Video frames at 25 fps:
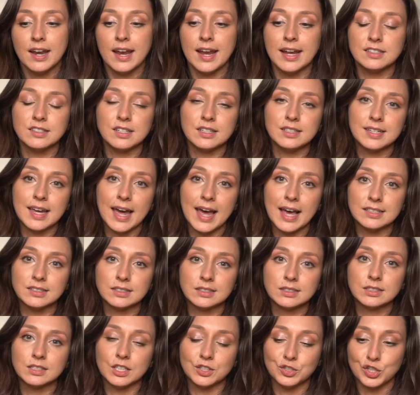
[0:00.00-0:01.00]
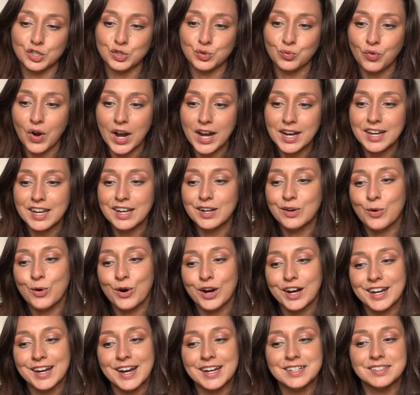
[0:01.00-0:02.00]
enhancing tasks such as writing,
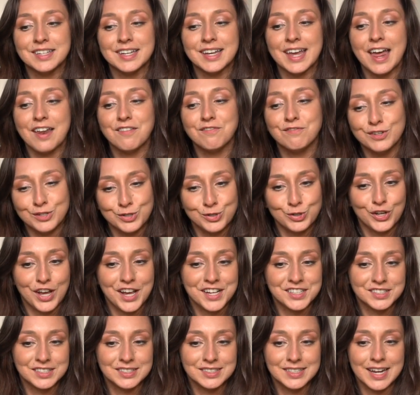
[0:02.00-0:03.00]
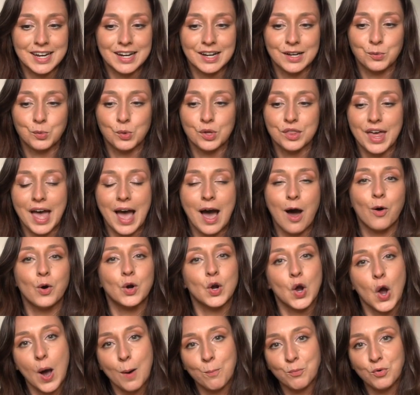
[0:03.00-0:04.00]
organizing, and visualizing data
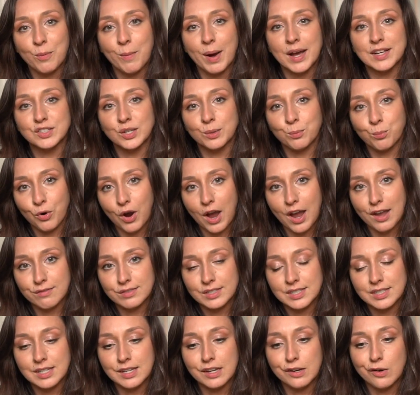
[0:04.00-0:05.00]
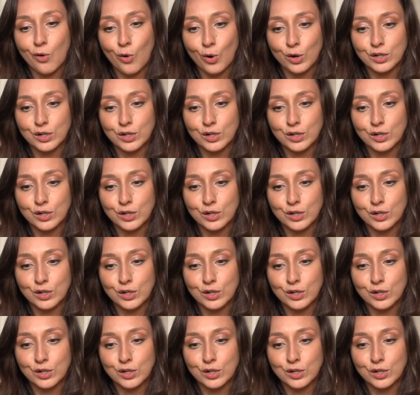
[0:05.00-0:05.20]
without compromising privacy